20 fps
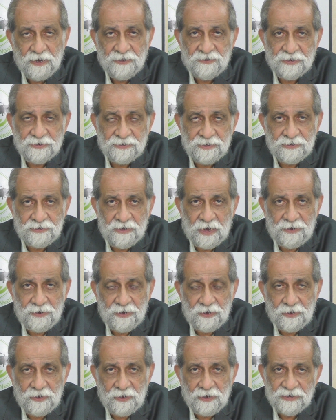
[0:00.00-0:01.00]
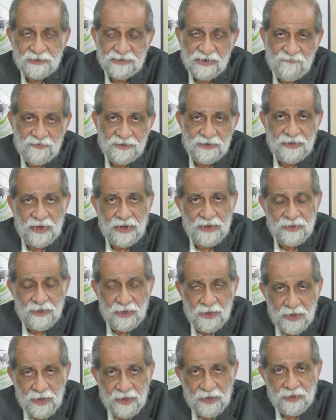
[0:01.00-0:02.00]
This is under
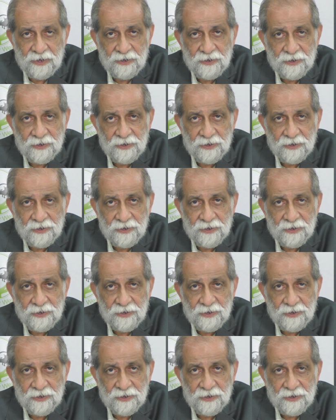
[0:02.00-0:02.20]
79A.